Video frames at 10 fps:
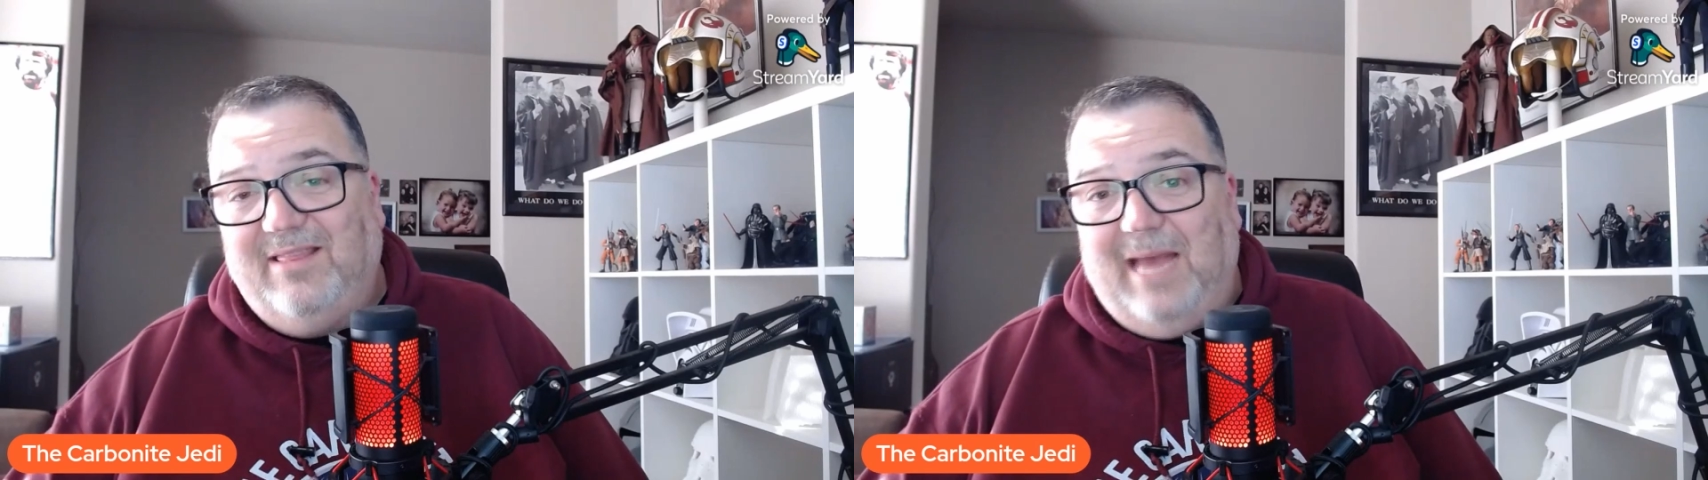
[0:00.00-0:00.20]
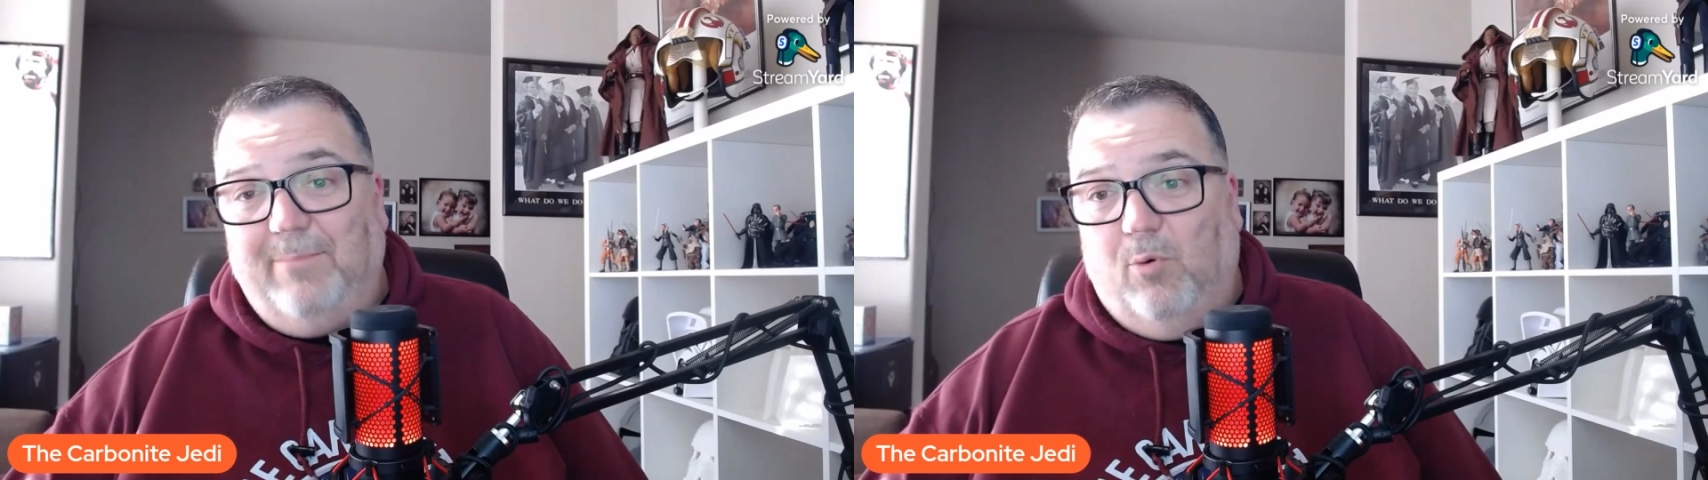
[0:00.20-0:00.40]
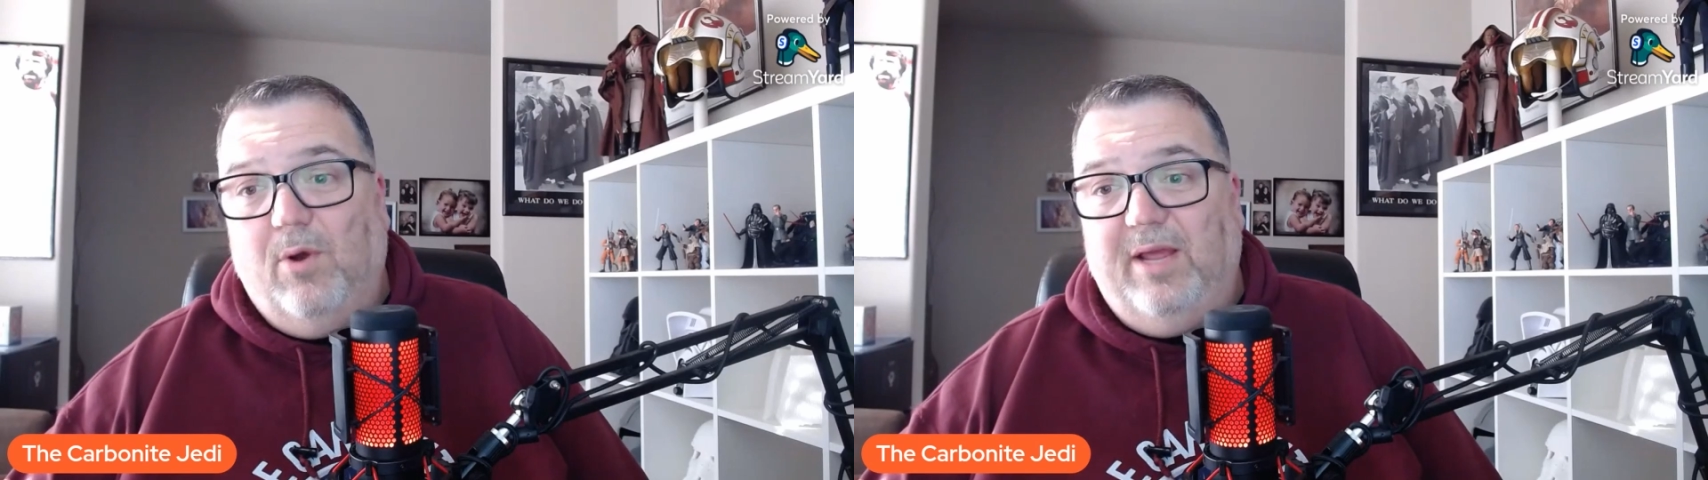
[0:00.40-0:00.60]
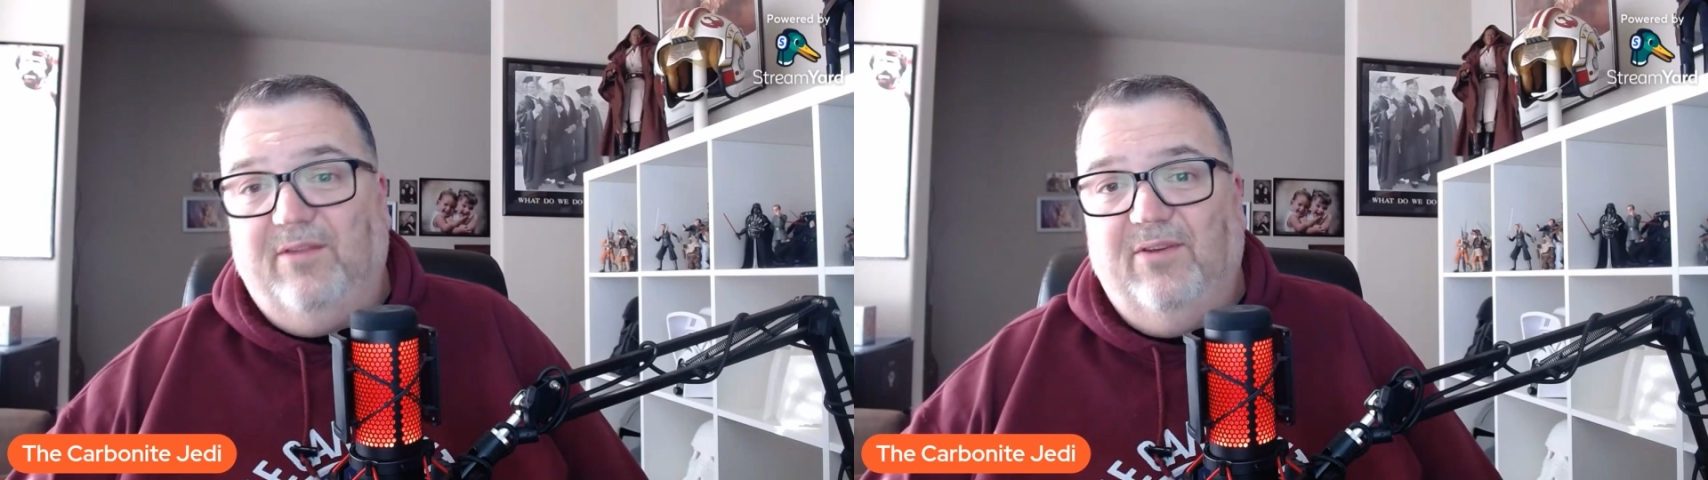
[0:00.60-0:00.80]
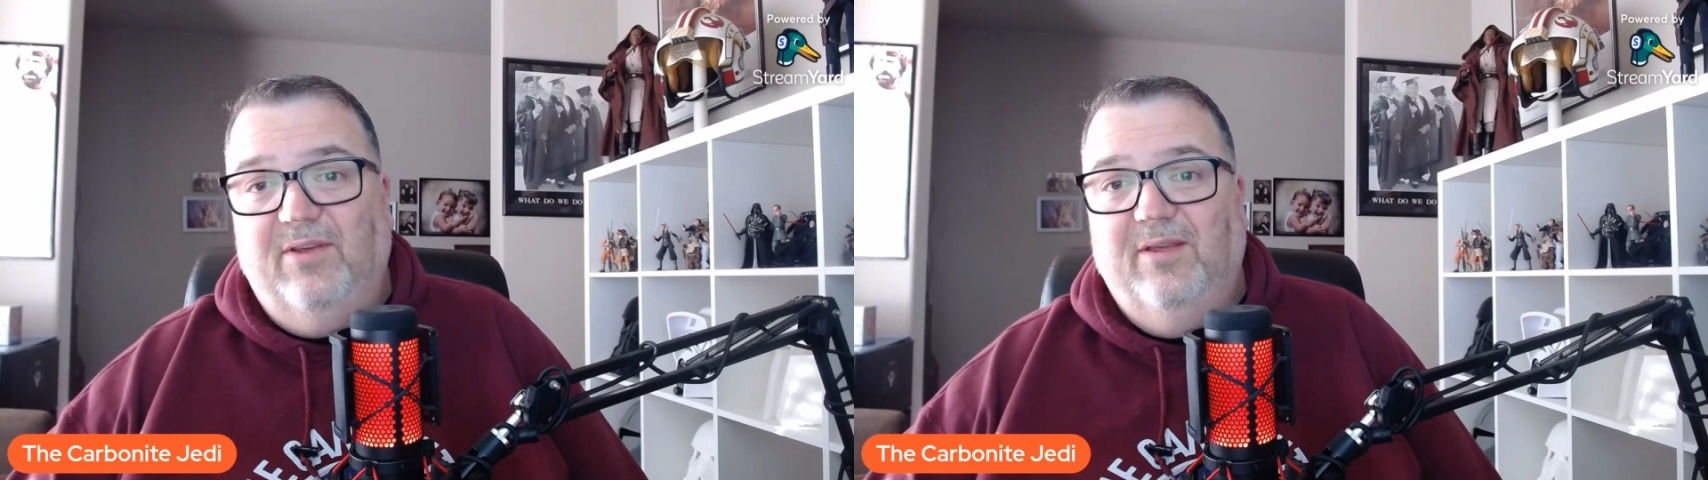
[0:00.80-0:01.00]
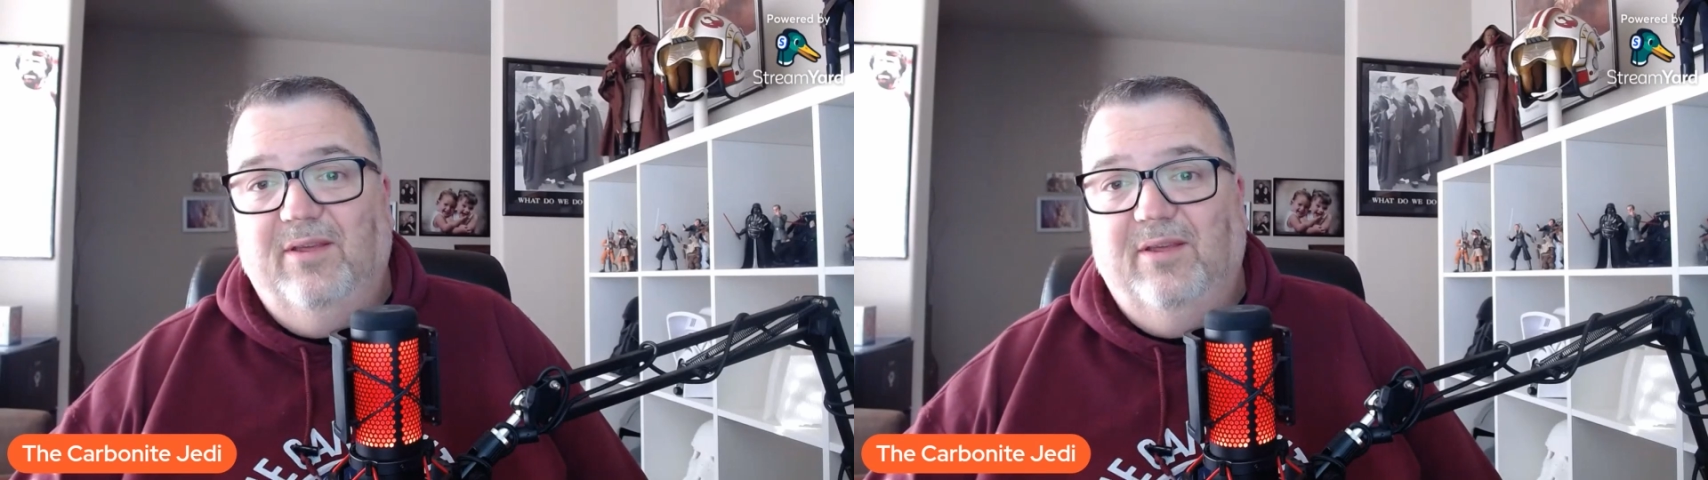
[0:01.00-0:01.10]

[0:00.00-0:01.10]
that point.